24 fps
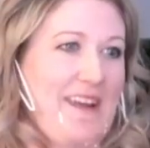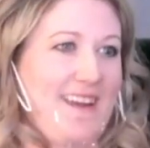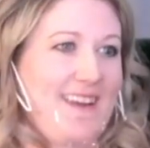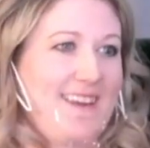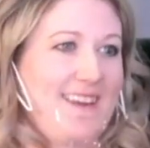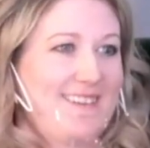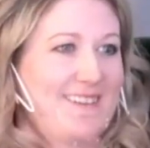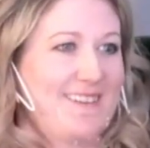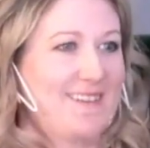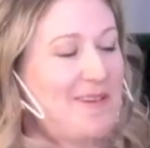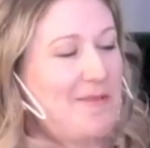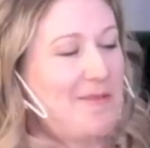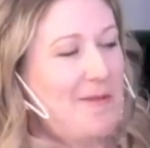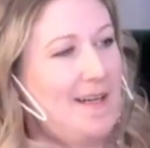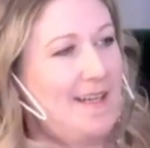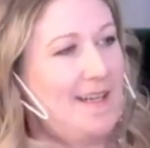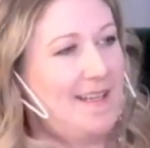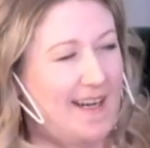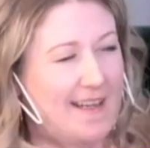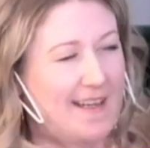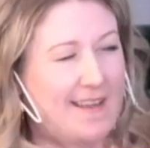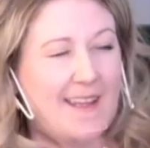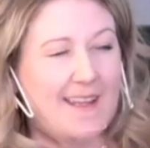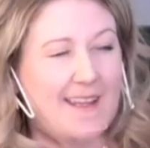like you know what
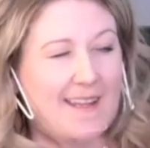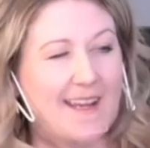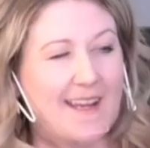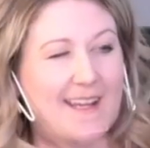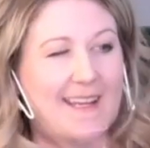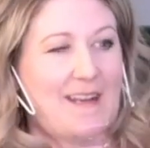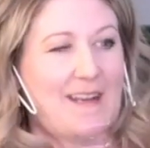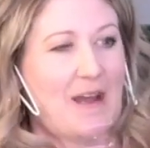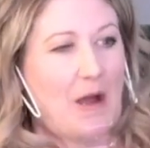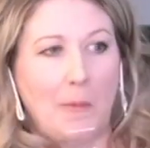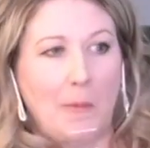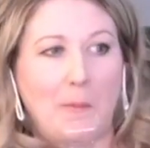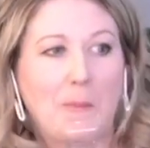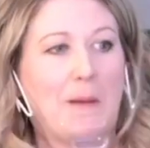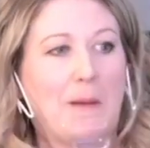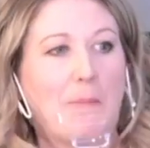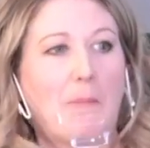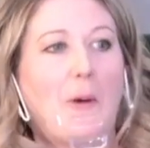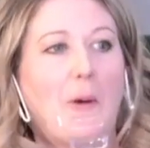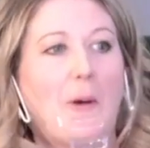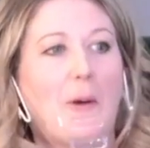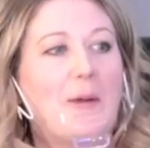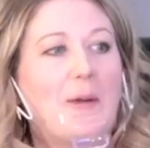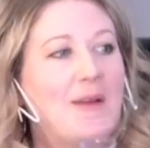i think i can help
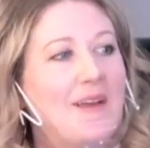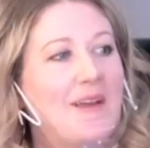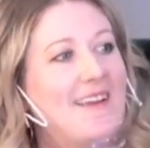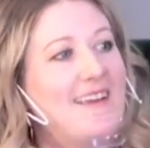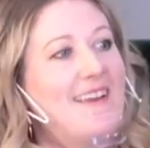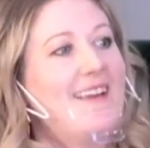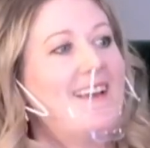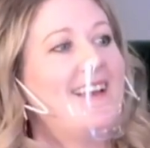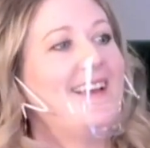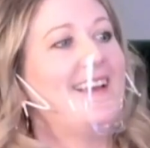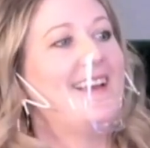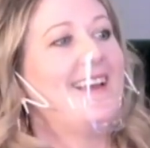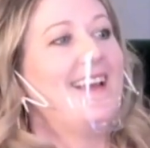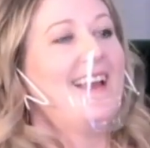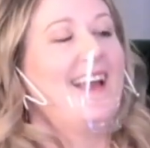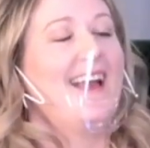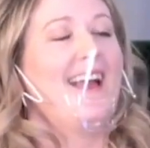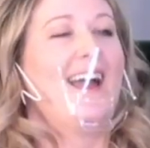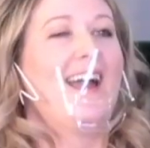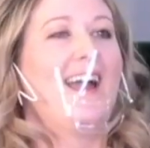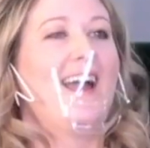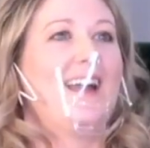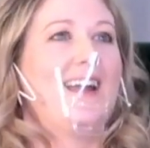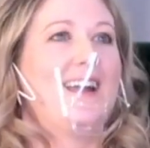people right
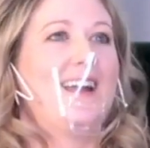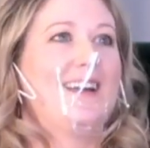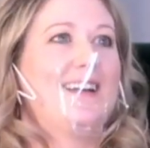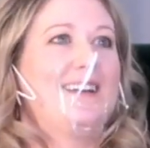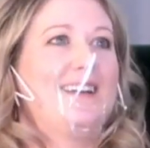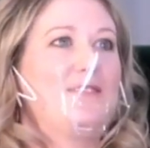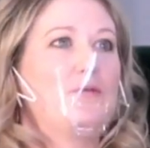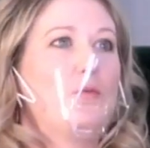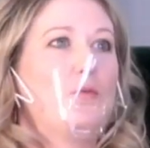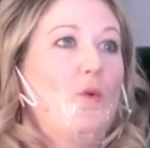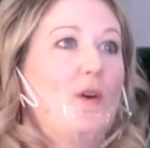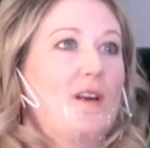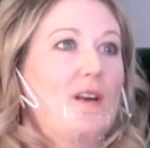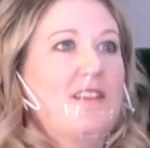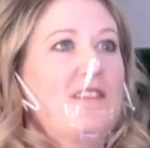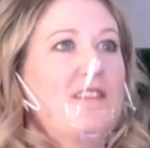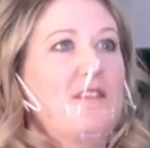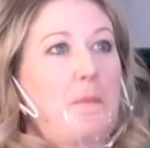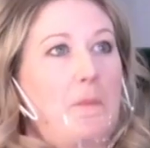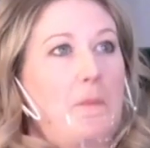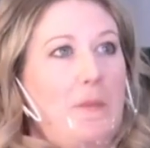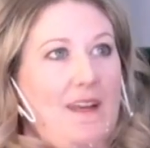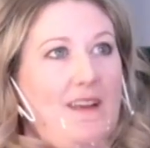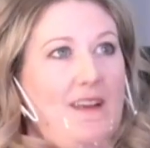and one of the
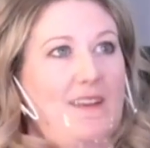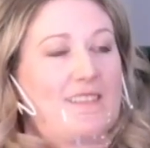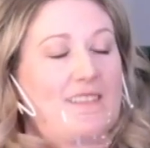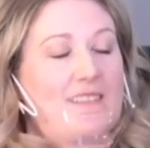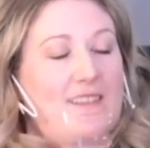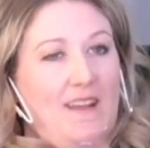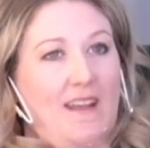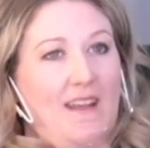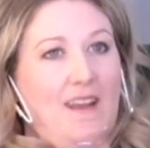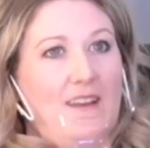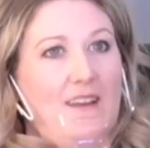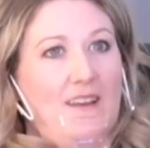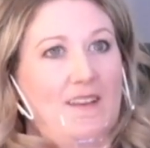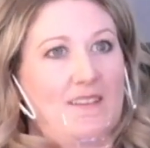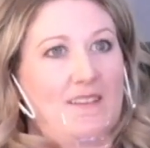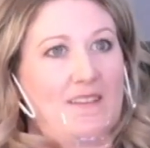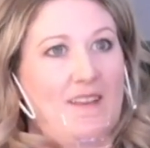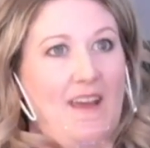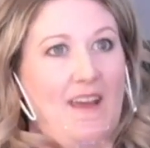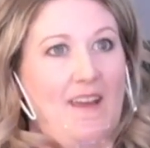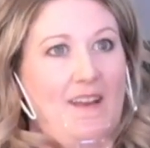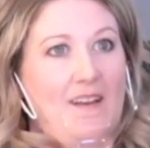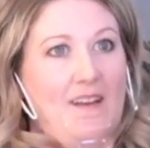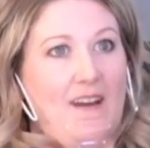biggest things
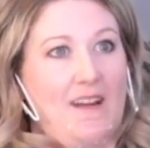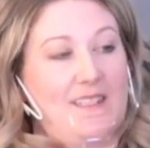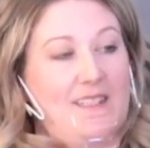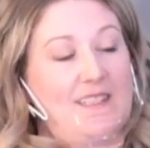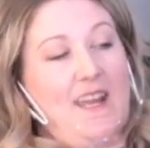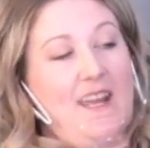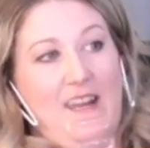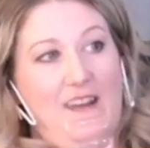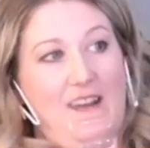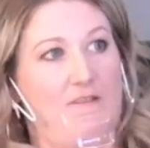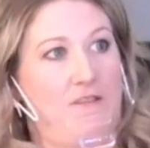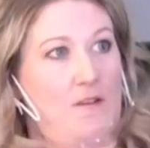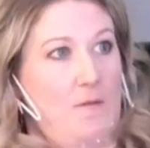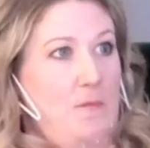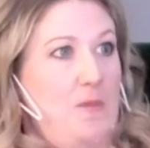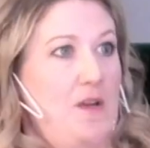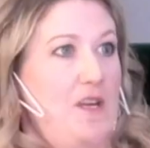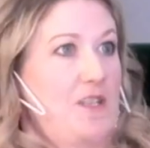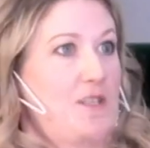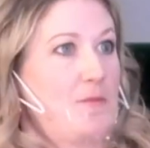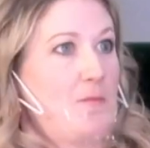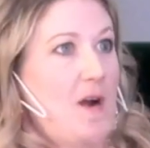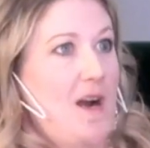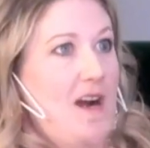that i take from
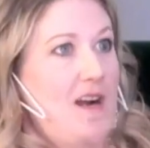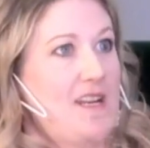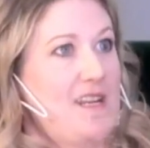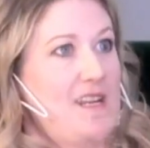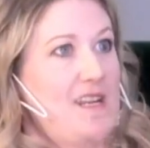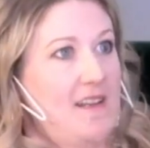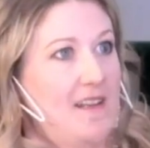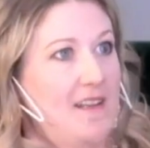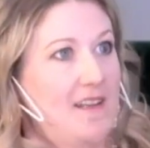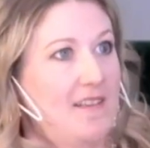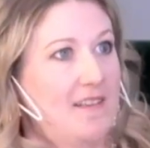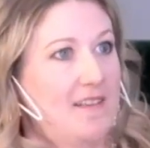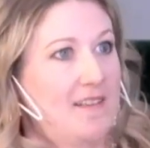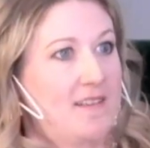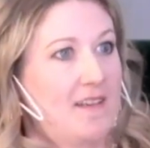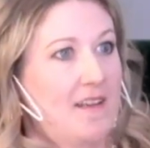beachbody is